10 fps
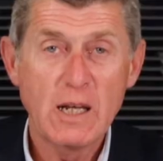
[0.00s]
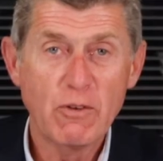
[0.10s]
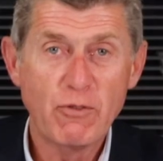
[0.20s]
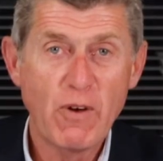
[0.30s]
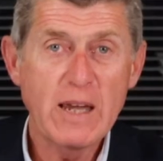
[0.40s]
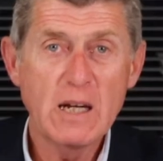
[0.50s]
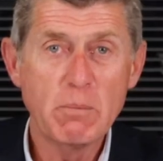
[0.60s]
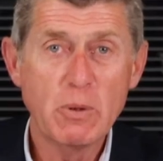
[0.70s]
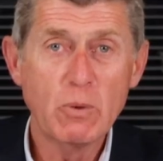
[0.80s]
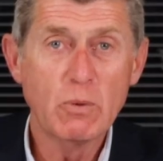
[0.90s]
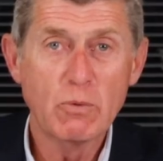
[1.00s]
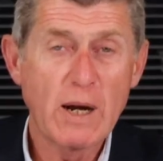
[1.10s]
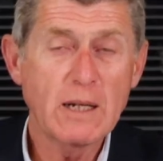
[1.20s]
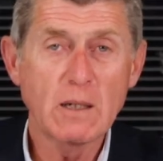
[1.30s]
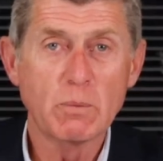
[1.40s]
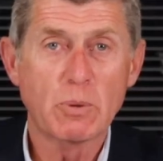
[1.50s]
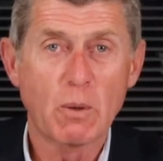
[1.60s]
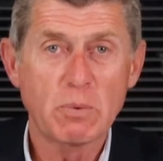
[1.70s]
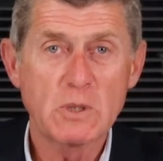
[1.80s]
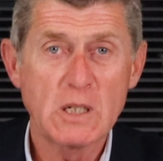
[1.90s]
in available rental
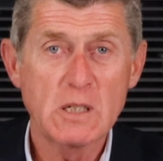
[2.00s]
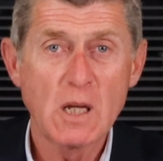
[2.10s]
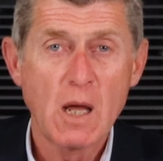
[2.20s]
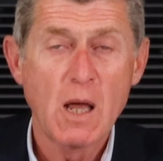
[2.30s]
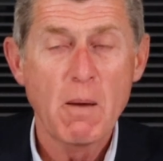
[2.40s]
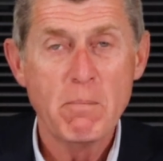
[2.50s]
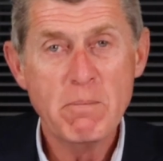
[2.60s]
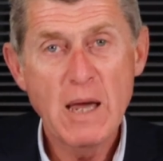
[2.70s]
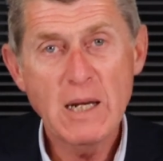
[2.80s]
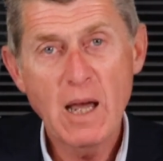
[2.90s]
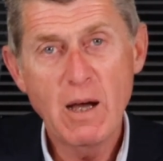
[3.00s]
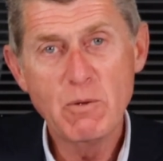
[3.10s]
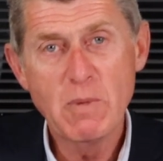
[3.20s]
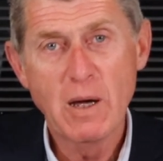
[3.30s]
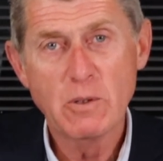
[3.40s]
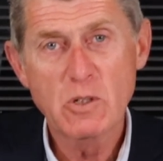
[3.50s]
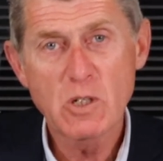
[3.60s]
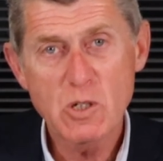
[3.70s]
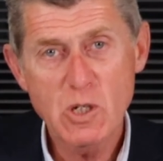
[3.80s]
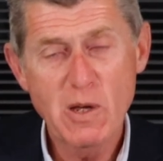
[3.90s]
properties, many homeowners
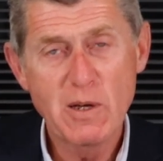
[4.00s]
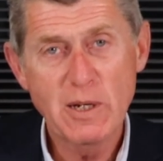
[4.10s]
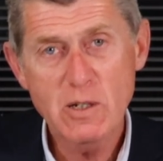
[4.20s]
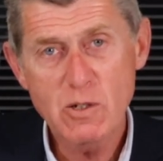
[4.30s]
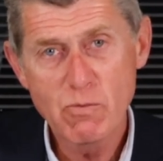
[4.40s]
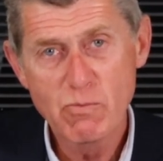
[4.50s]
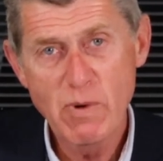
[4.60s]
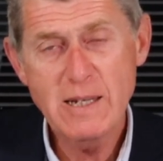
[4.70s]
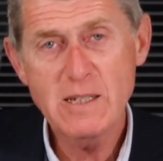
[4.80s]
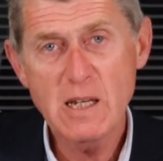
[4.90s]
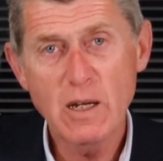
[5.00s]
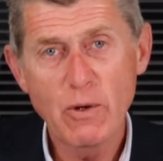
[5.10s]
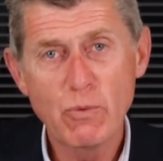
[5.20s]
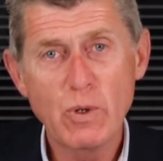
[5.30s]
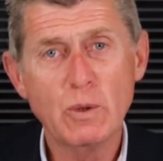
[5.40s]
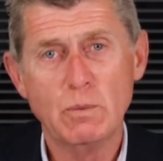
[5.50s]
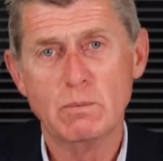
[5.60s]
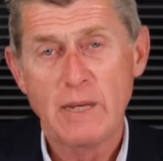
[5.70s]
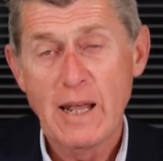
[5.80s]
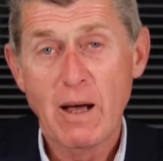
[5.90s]
are turning to renting a room.
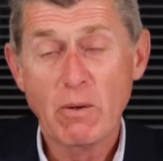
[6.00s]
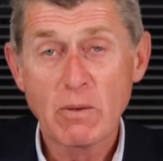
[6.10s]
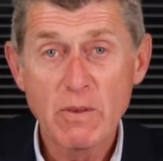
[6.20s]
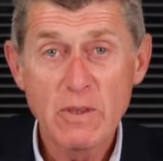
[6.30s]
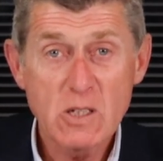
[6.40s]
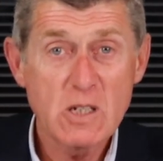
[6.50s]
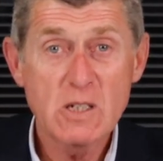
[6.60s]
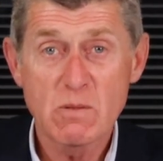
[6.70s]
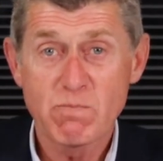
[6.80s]
Now, this is